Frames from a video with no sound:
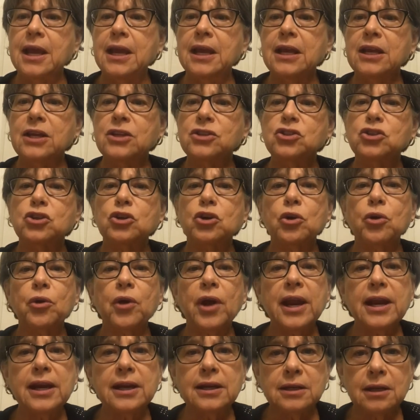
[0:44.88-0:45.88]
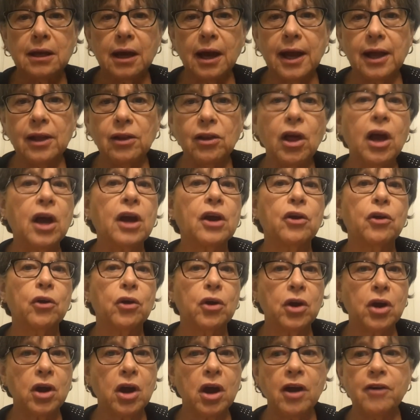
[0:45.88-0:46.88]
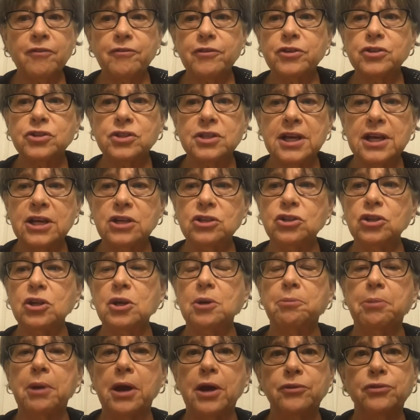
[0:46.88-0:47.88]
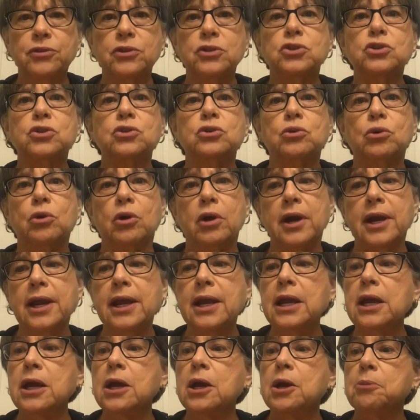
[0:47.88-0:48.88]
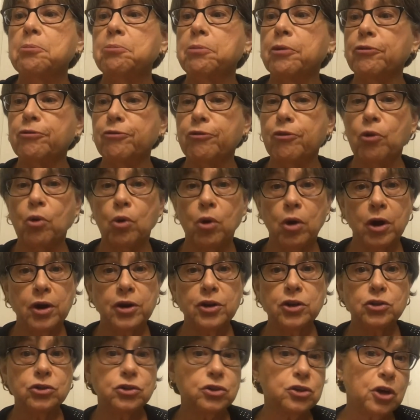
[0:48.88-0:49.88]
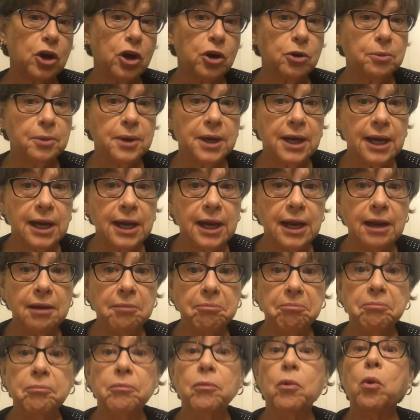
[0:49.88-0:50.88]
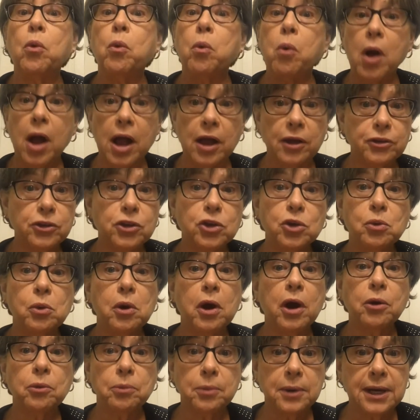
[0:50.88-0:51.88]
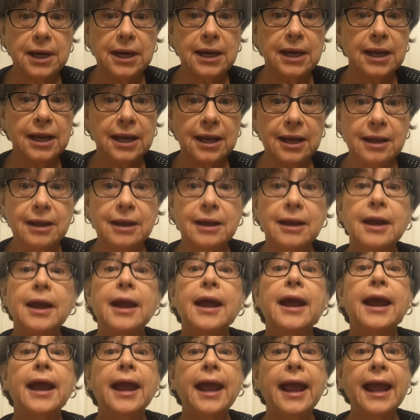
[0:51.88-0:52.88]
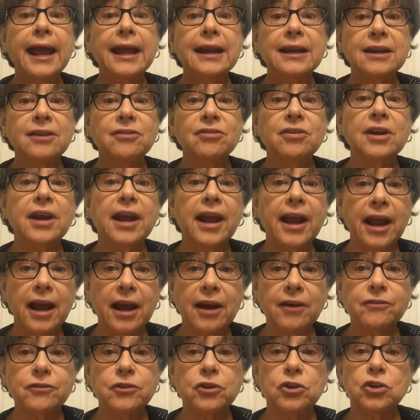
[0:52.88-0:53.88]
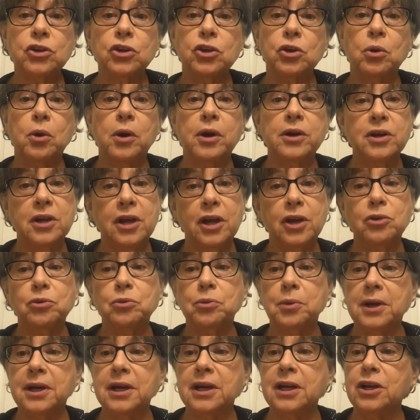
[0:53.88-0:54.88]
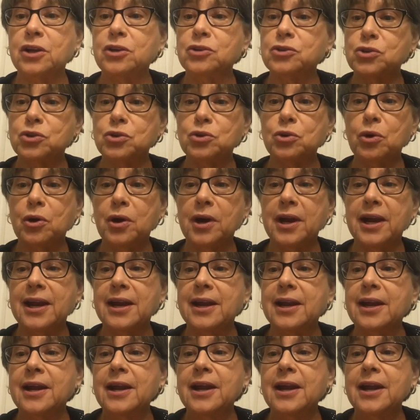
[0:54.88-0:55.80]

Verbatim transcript: is to create a dialogue or a conversation about the story before you start reading, while you are reading, and even after you are done reading a story.